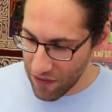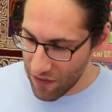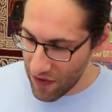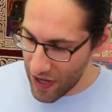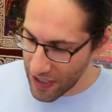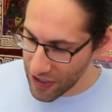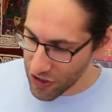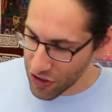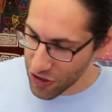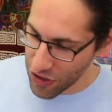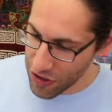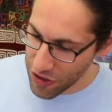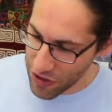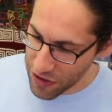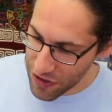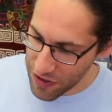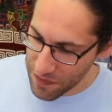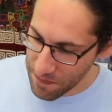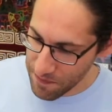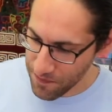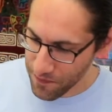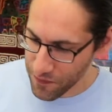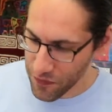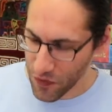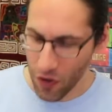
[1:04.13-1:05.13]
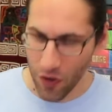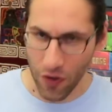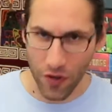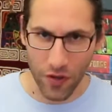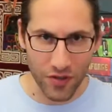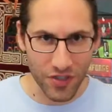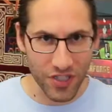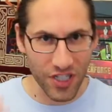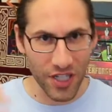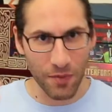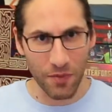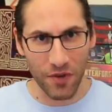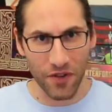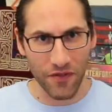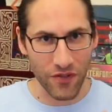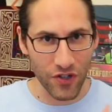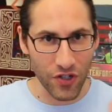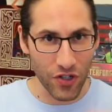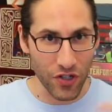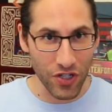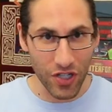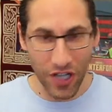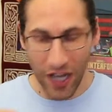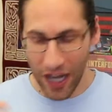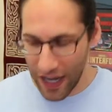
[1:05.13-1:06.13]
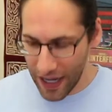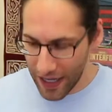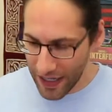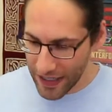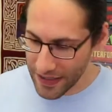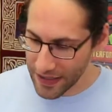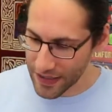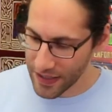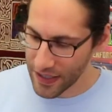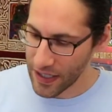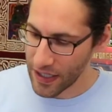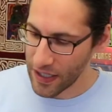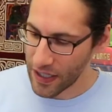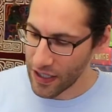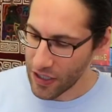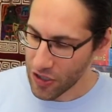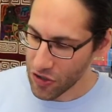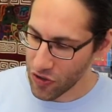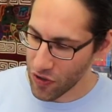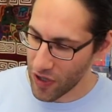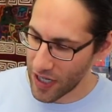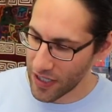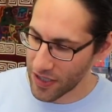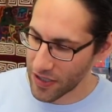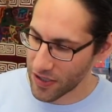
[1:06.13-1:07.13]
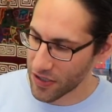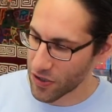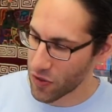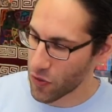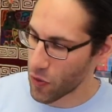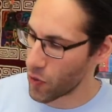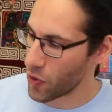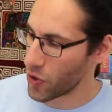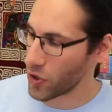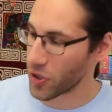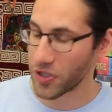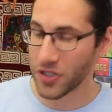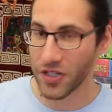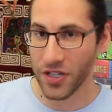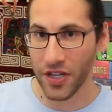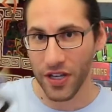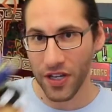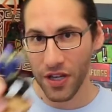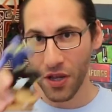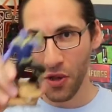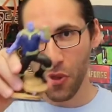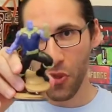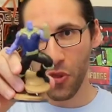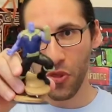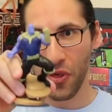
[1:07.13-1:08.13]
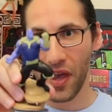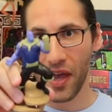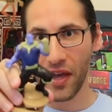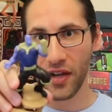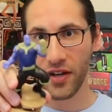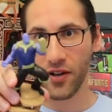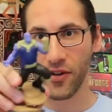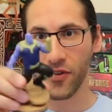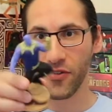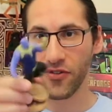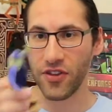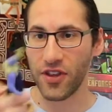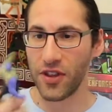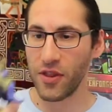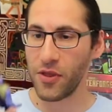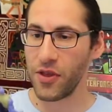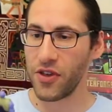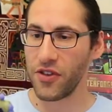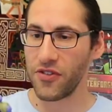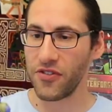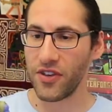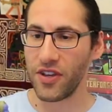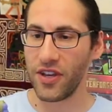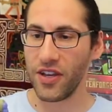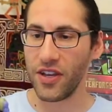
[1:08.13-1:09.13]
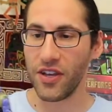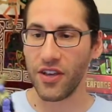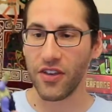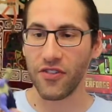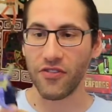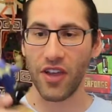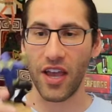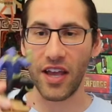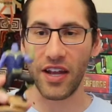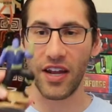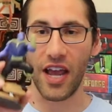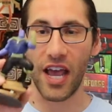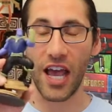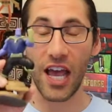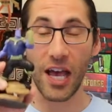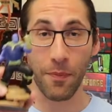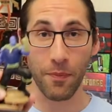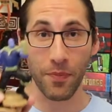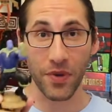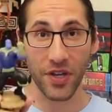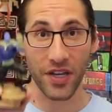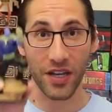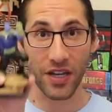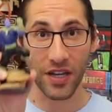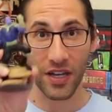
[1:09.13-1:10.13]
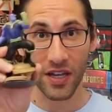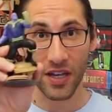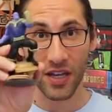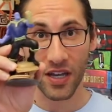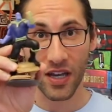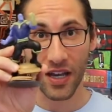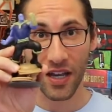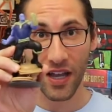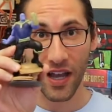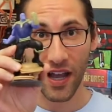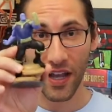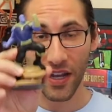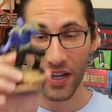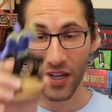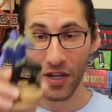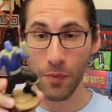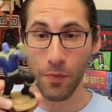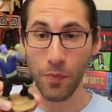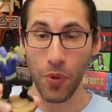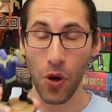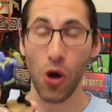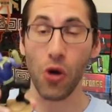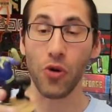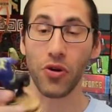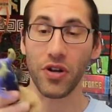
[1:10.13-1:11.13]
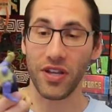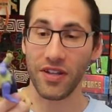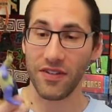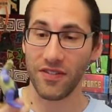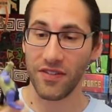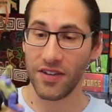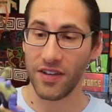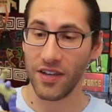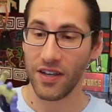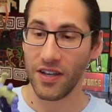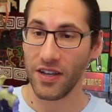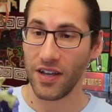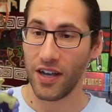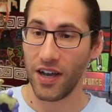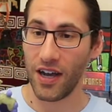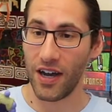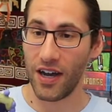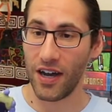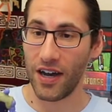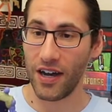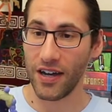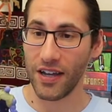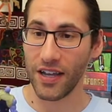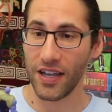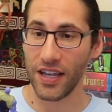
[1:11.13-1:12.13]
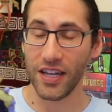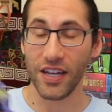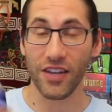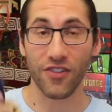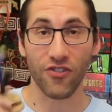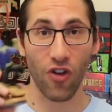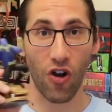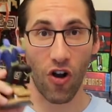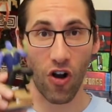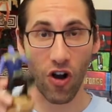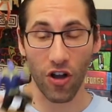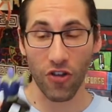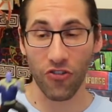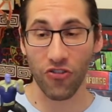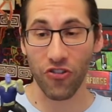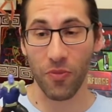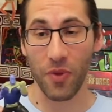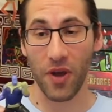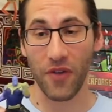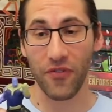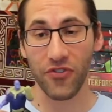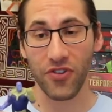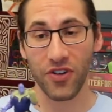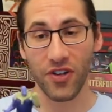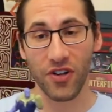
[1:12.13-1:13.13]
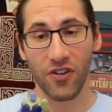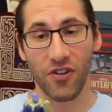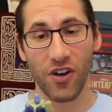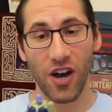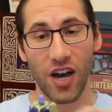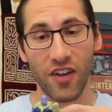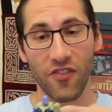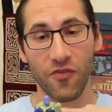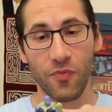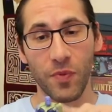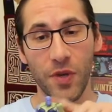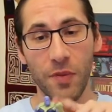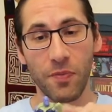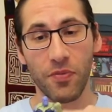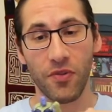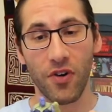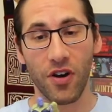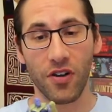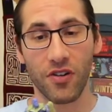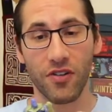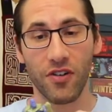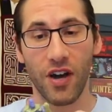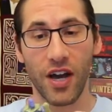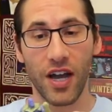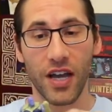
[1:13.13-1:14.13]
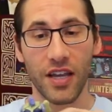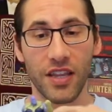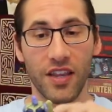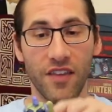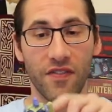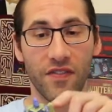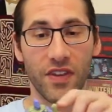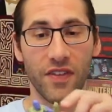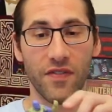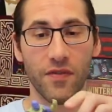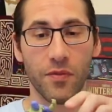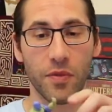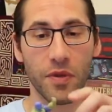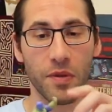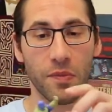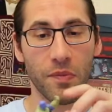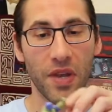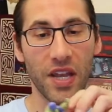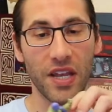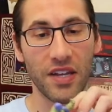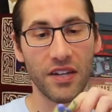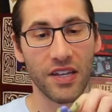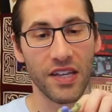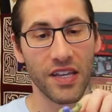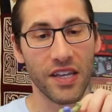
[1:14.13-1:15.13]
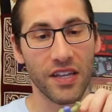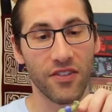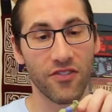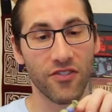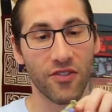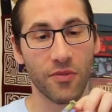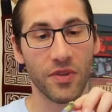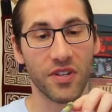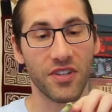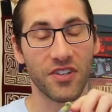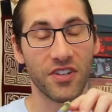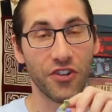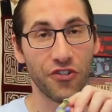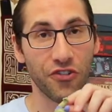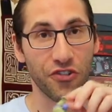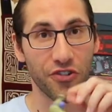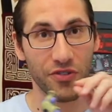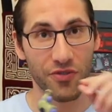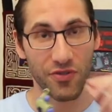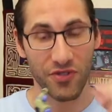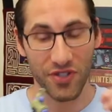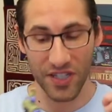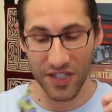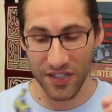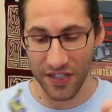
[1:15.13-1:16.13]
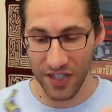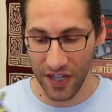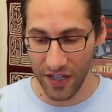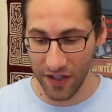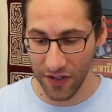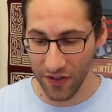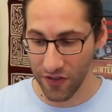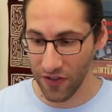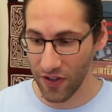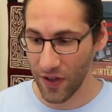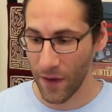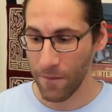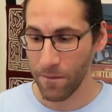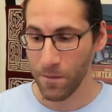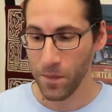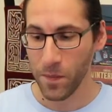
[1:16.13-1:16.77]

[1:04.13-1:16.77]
Avengers or team of good guys trying to thwart Thanos. And this is an epic component. It is awesome. I've seen a lot of people online, they've even been painting in some additional details